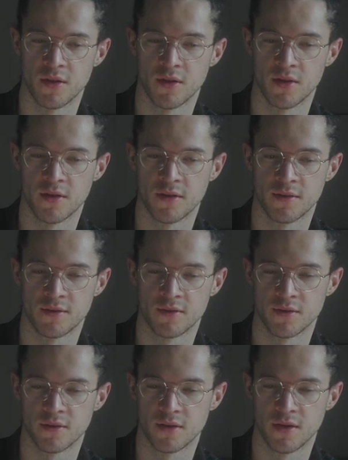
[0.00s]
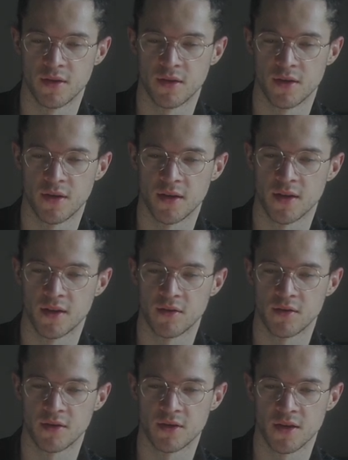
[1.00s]
And I can
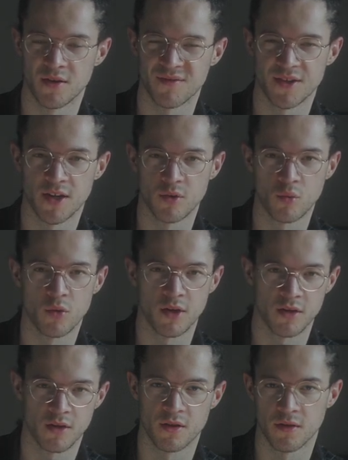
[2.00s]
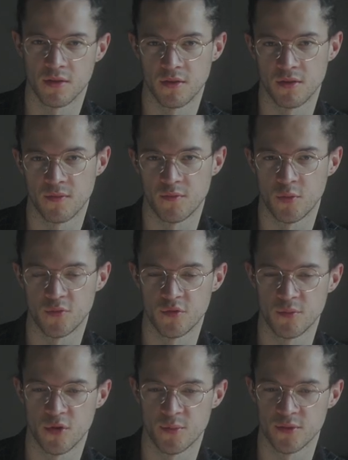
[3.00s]
only kind of get away for a
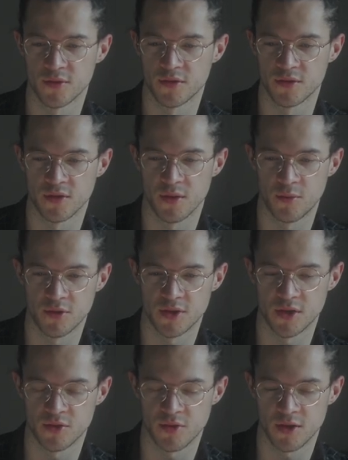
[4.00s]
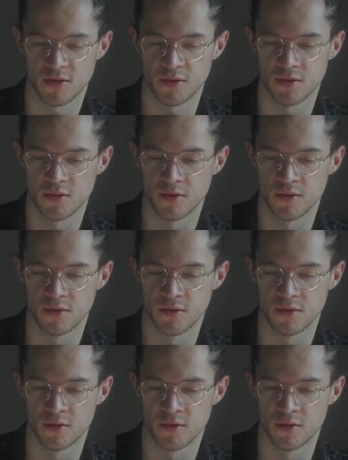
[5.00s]
few moments. I'm always distracted.